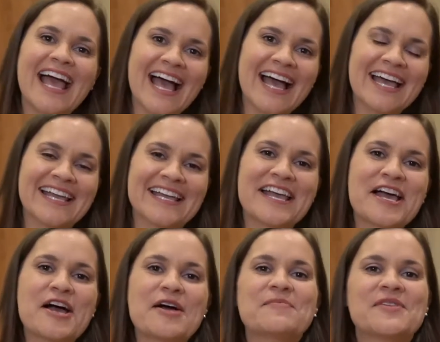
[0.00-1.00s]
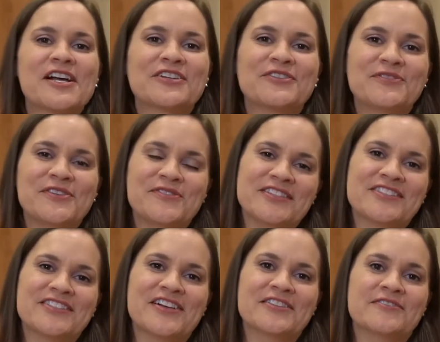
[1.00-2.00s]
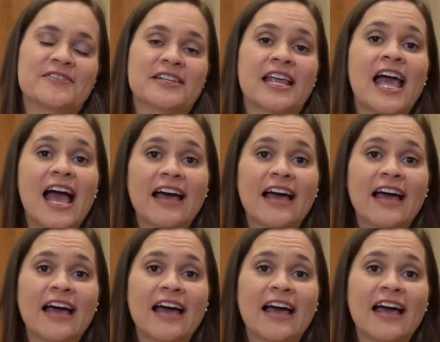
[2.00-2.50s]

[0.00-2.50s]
Hi, I'm Dr. Vivian Solivan.